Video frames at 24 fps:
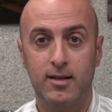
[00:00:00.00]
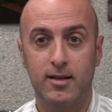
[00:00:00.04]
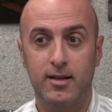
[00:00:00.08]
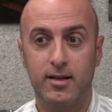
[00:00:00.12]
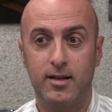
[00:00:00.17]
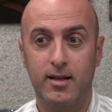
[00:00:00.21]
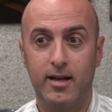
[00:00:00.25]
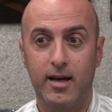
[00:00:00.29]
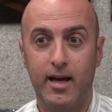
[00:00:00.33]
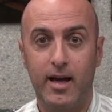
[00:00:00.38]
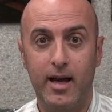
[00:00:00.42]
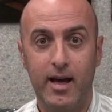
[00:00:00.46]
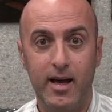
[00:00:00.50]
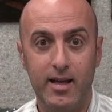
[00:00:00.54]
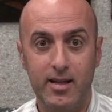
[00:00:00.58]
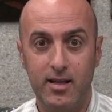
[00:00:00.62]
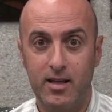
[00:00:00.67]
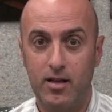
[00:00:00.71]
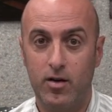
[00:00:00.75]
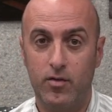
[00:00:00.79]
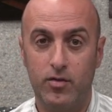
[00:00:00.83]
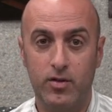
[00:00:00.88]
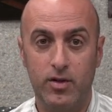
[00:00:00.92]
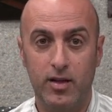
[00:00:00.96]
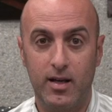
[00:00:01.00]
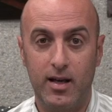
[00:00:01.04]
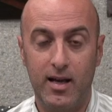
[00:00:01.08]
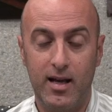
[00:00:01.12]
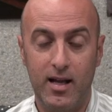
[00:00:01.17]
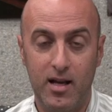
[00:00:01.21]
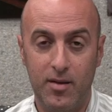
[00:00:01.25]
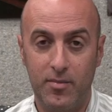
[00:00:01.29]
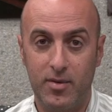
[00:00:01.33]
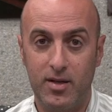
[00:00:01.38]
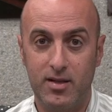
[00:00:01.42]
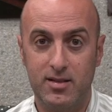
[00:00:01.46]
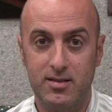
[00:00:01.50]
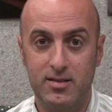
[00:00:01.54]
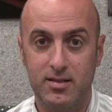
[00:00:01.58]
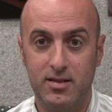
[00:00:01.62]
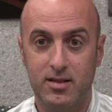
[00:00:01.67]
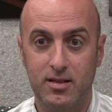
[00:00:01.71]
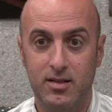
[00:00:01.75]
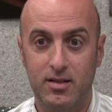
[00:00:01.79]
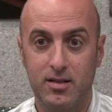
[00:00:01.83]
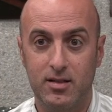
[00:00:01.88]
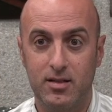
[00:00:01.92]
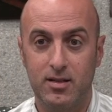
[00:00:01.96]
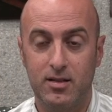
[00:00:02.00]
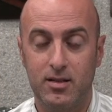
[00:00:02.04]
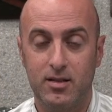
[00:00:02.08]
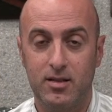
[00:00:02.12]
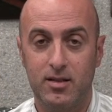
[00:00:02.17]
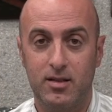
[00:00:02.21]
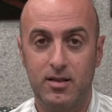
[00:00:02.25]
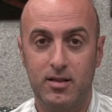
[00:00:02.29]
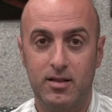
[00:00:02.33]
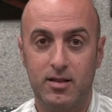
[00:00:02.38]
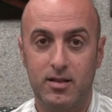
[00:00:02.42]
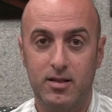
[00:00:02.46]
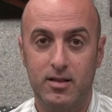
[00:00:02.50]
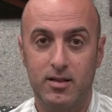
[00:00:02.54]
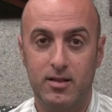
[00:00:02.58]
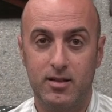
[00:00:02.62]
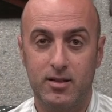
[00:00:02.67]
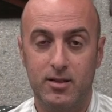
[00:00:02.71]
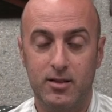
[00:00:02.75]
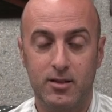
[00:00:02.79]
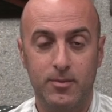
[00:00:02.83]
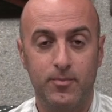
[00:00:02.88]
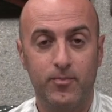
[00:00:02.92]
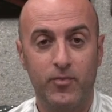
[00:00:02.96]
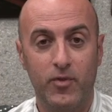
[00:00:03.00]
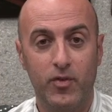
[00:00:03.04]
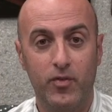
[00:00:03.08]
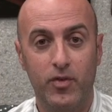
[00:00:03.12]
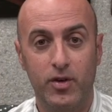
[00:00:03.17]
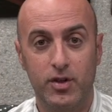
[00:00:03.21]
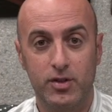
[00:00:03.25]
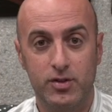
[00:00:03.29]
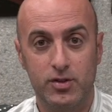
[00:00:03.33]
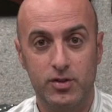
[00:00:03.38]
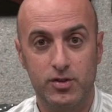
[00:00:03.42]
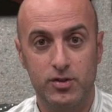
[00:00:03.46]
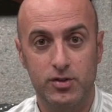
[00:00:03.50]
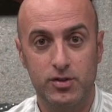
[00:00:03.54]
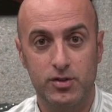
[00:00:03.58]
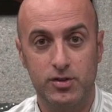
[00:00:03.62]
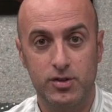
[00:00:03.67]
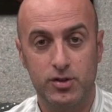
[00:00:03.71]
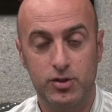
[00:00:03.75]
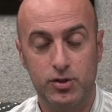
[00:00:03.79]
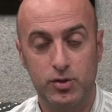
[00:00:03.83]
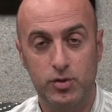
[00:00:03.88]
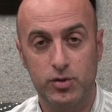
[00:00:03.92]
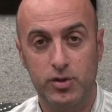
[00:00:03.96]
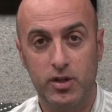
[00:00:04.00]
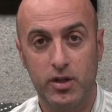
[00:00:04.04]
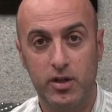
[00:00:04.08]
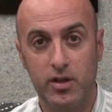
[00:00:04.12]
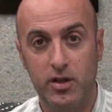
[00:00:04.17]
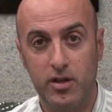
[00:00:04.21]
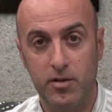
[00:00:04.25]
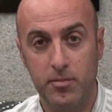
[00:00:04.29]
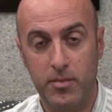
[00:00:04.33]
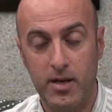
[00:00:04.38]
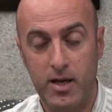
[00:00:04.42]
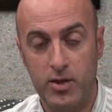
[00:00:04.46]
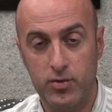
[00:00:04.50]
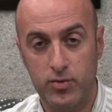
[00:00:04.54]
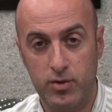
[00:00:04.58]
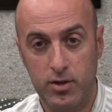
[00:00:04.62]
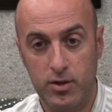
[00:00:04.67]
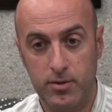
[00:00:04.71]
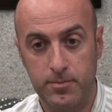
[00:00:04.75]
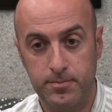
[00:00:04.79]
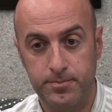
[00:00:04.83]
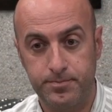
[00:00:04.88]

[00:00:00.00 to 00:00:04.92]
any of the elements versus shooting in manual.